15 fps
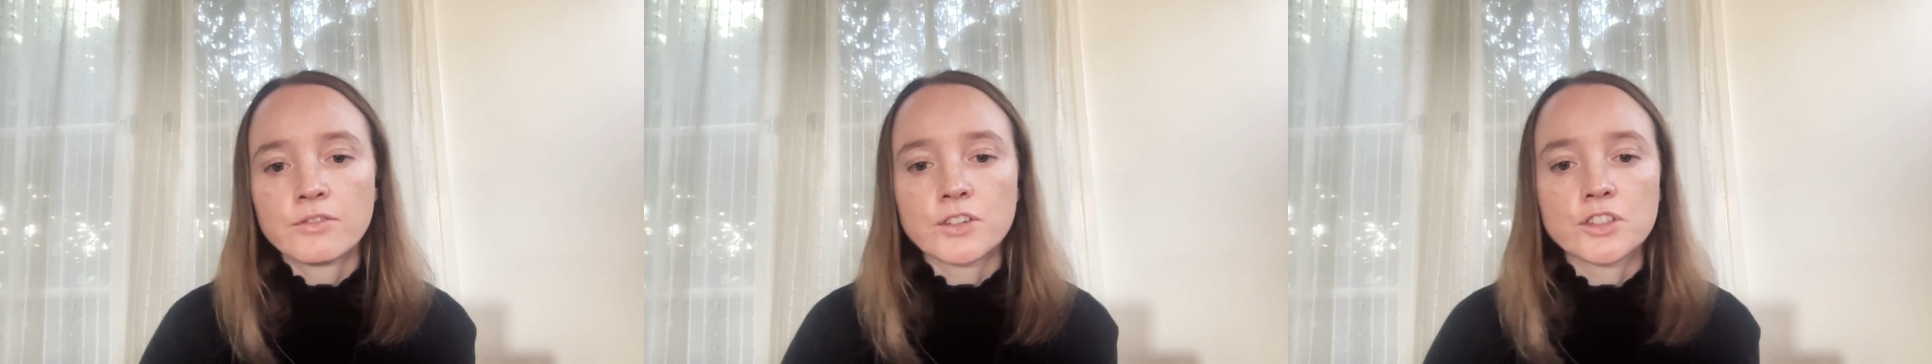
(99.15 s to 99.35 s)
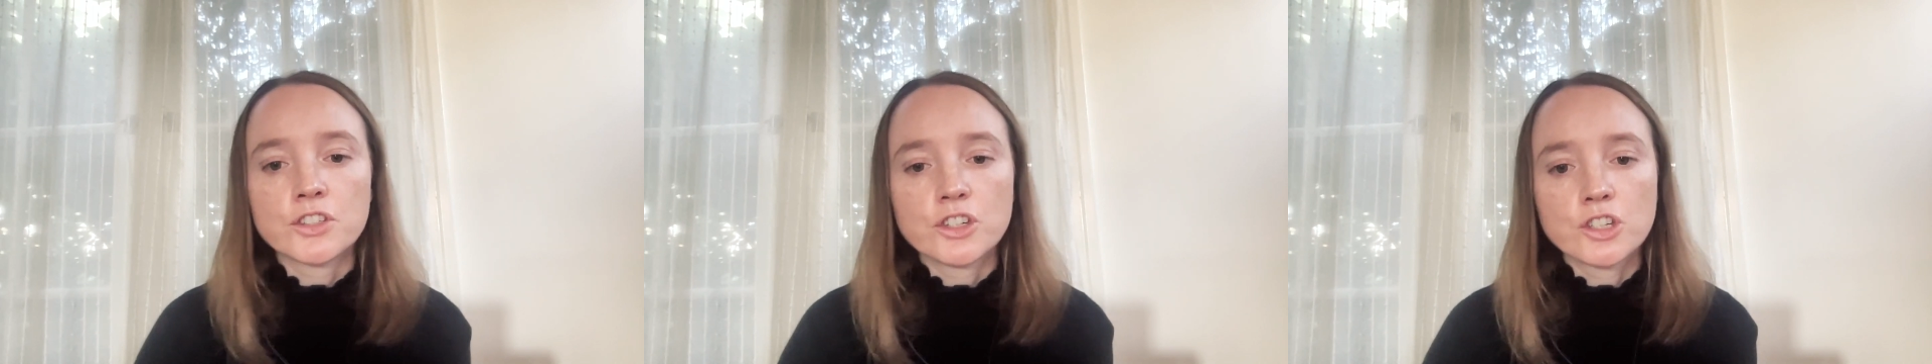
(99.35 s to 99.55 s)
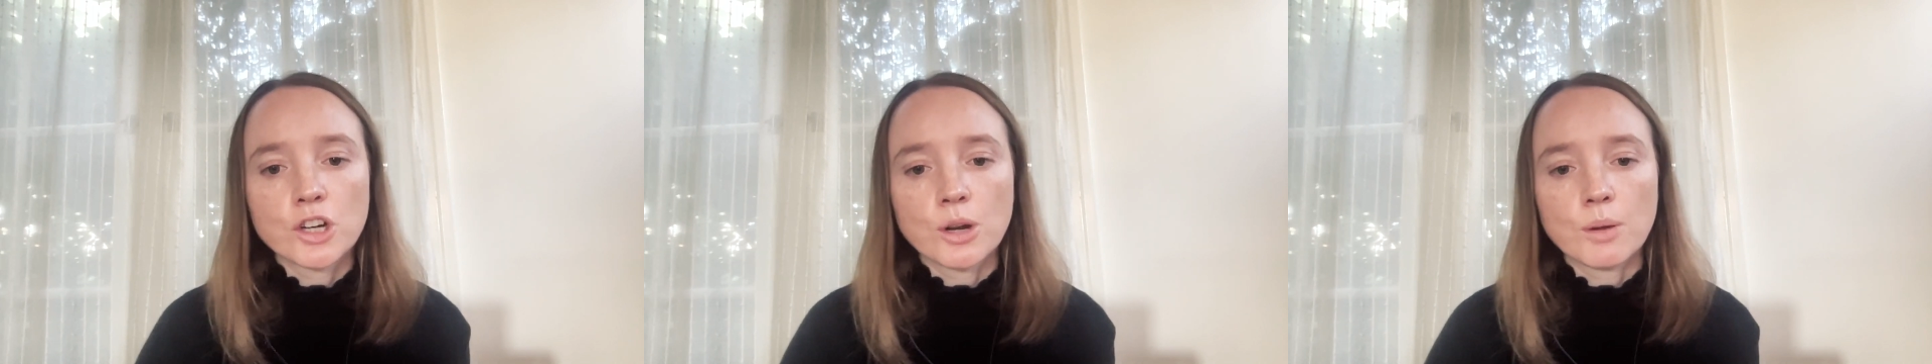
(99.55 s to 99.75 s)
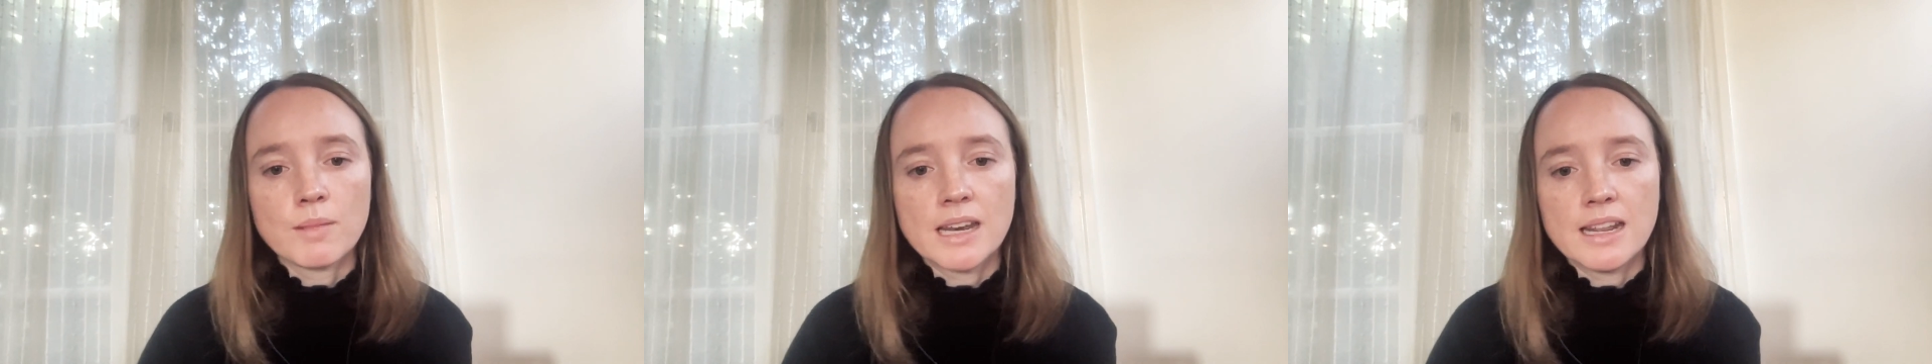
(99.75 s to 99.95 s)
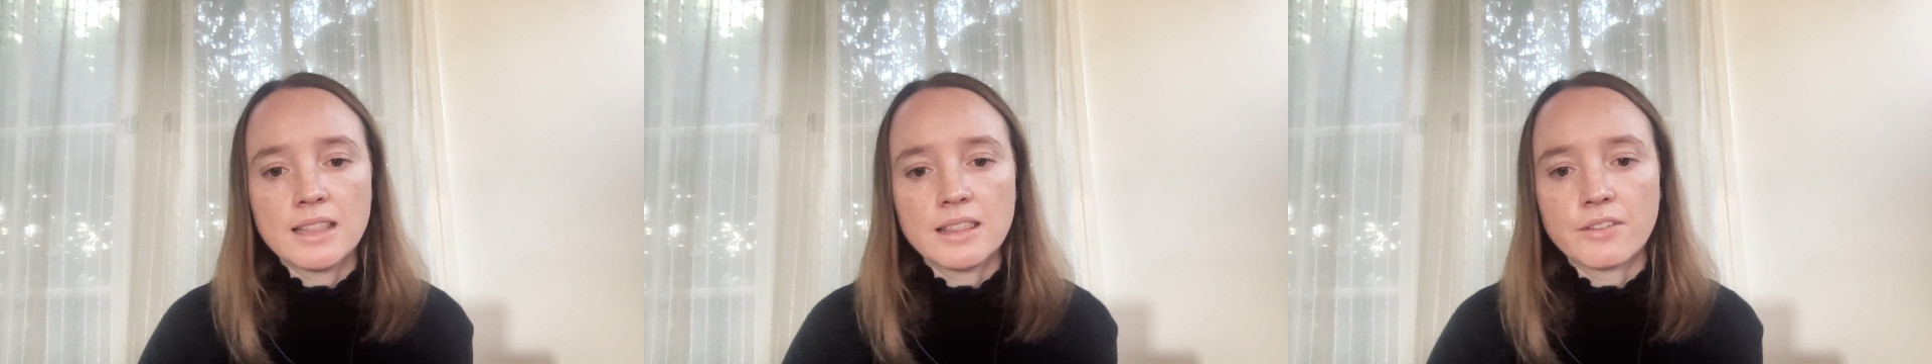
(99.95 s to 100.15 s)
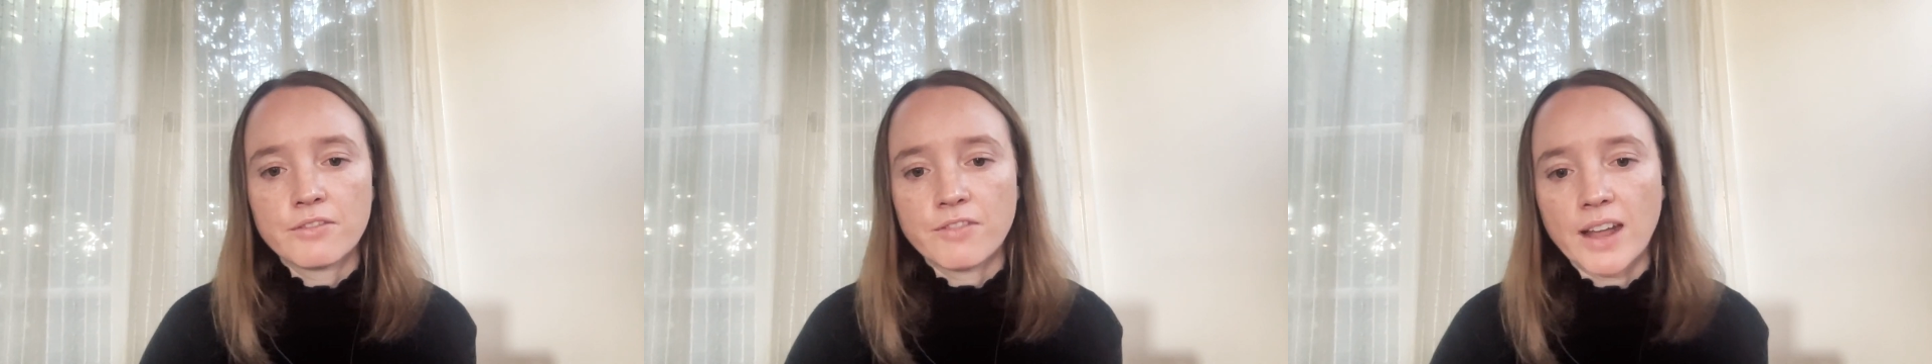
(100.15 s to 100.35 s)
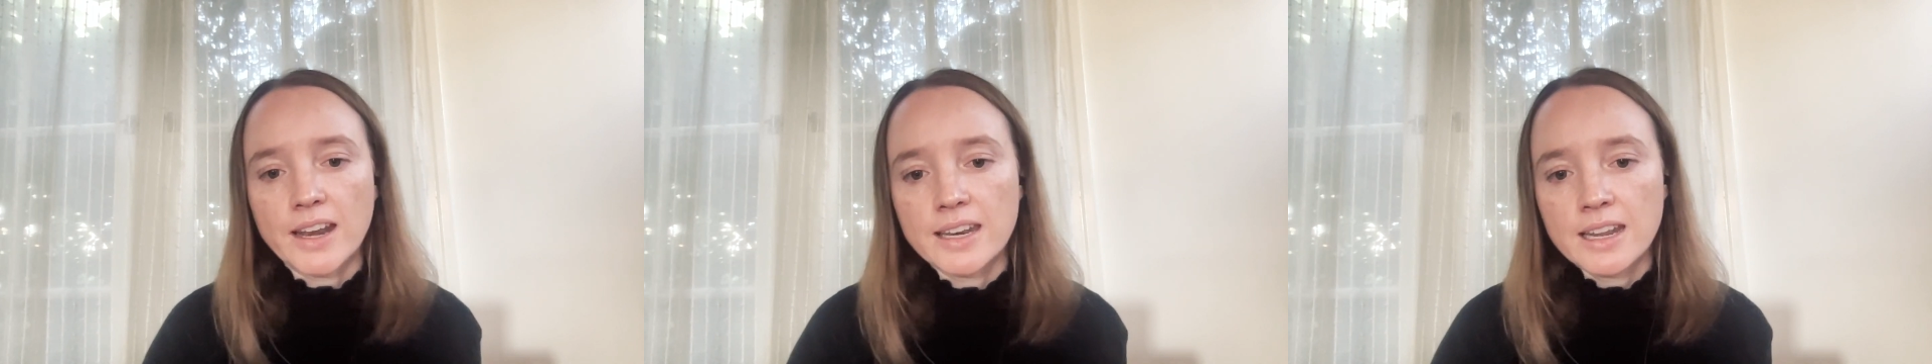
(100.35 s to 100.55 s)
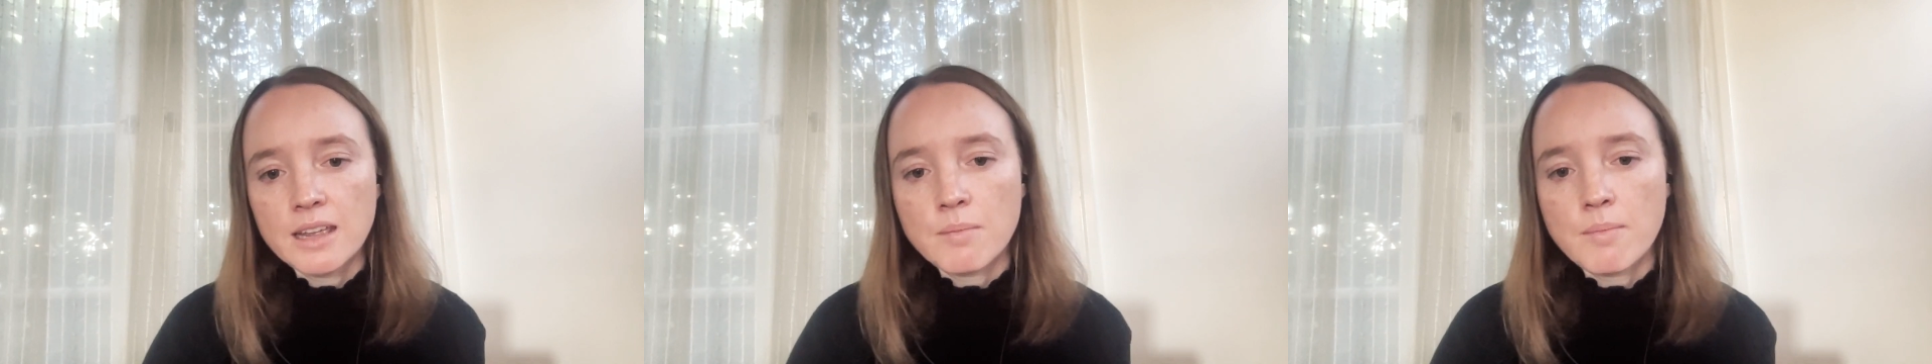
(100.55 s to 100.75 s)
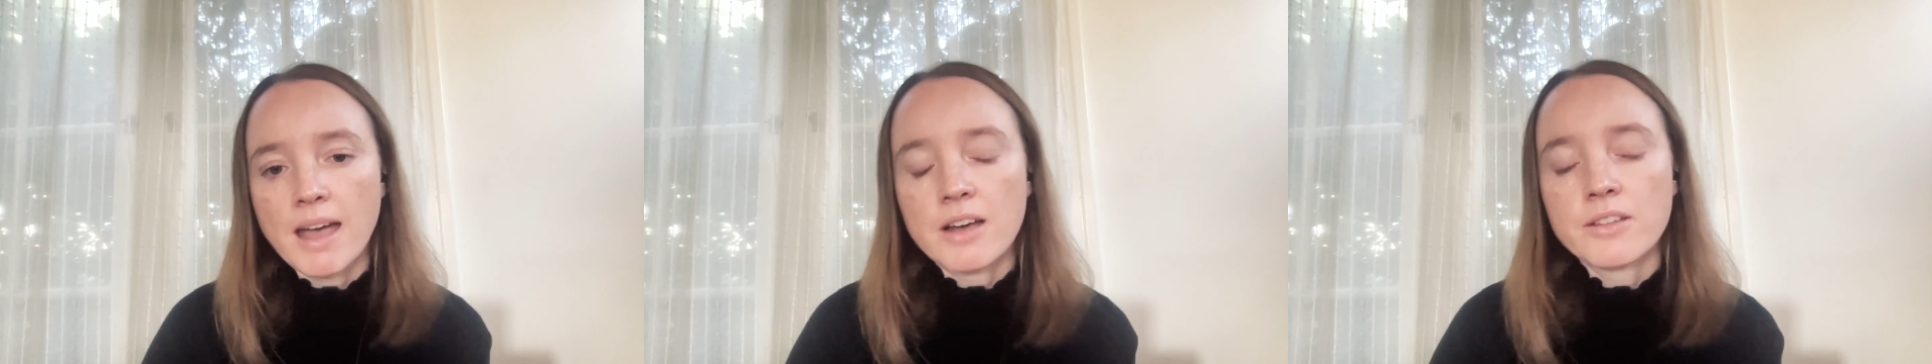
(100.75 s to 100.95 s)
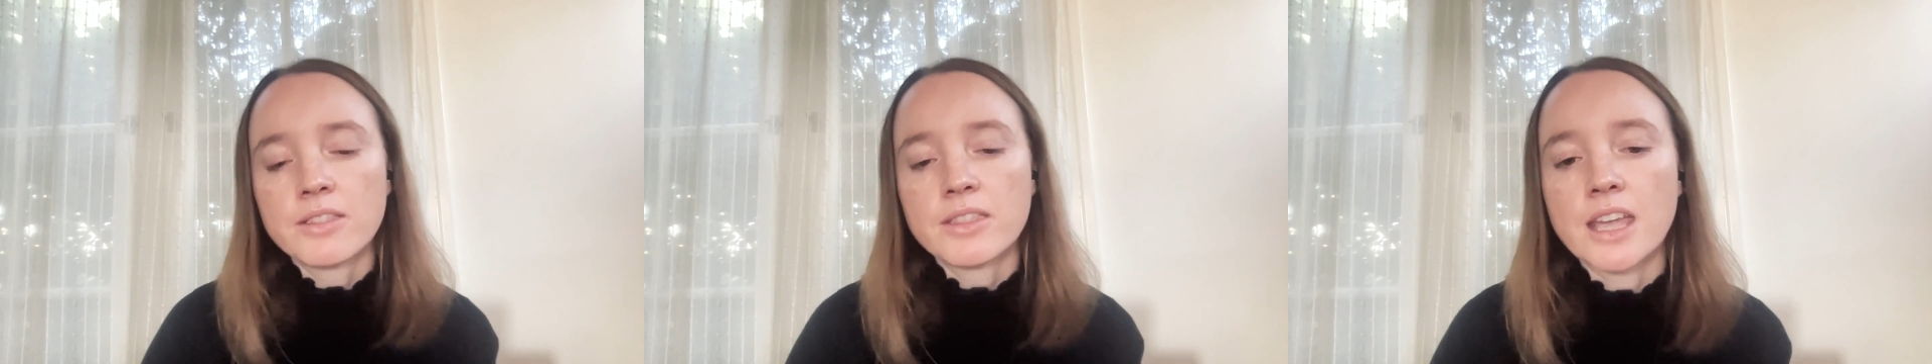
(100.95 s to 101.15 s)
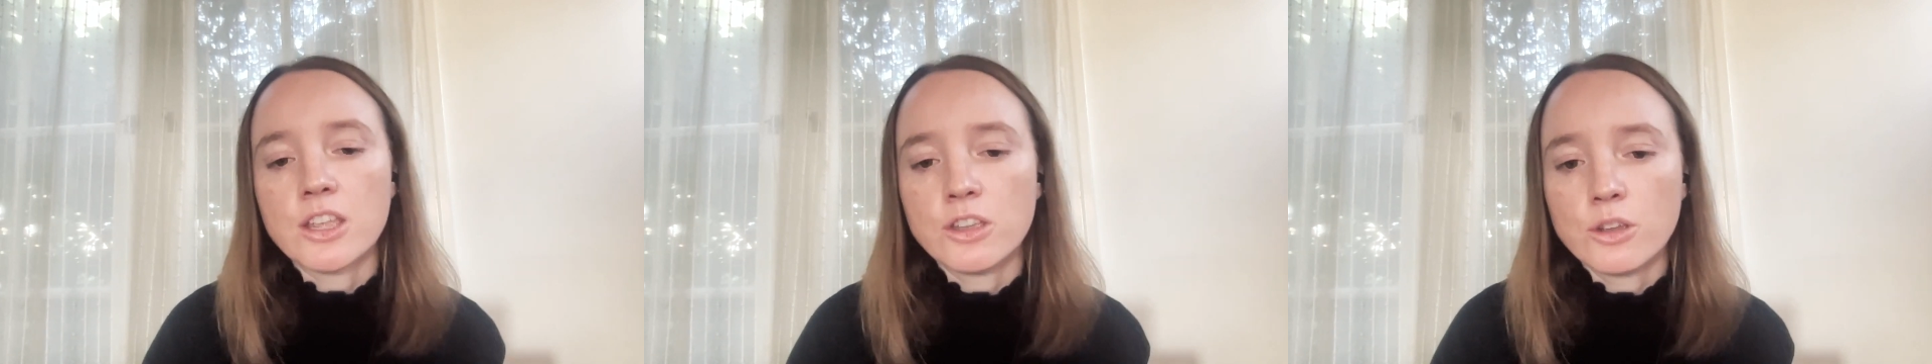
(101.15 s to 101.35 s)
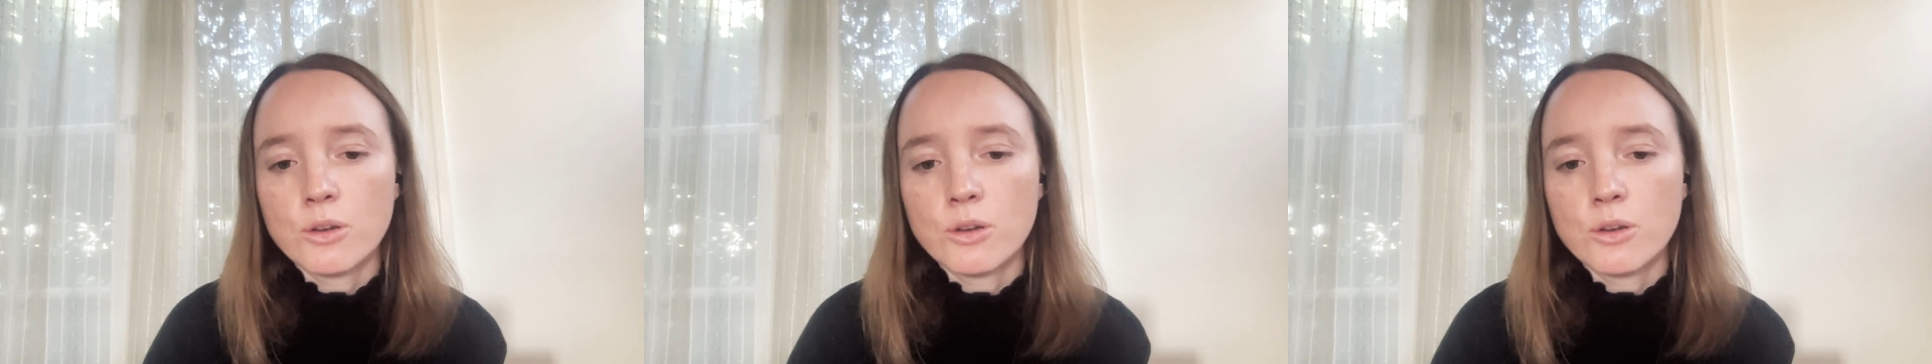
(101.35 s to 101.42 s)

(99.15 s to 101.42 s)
for determining the funding amount that